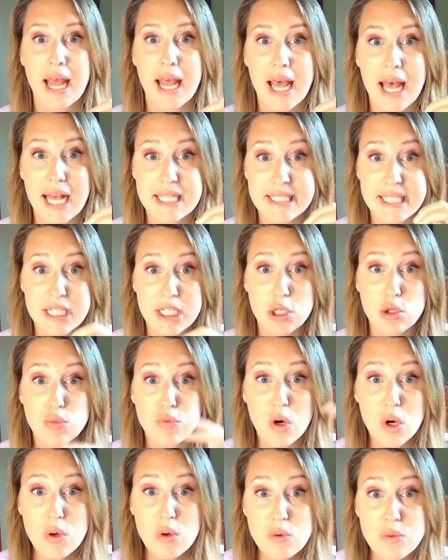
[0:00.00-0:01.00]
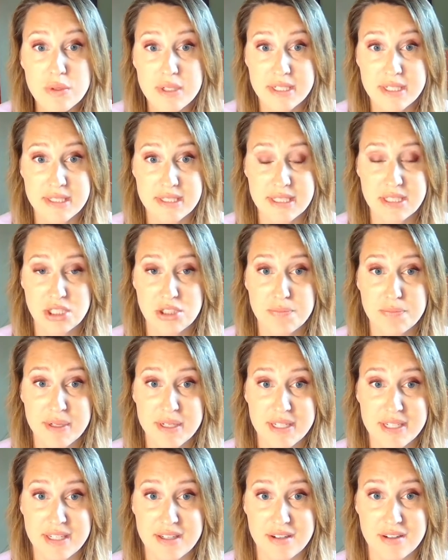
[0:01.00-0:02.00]
has it grown since you've
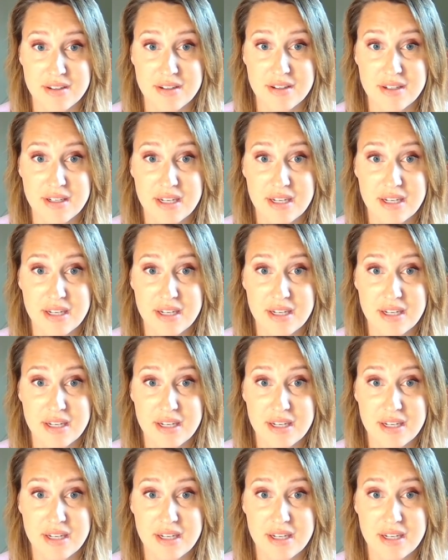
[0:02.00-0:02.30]
been here?